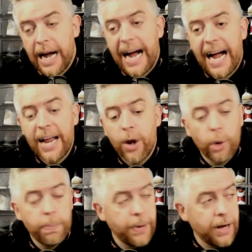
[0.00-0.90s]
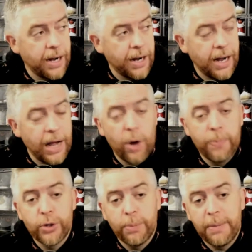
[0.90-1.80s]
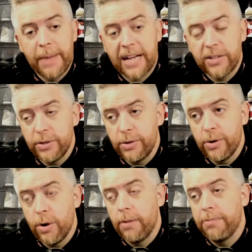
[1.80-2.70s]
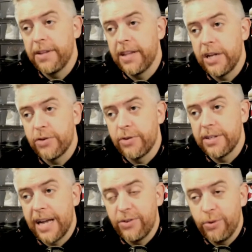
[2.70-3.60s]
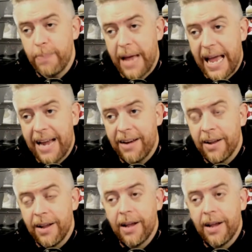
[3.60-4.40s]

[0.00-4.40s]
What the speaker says: I hope she'll be back soon. Hopefully the injury's not too bad.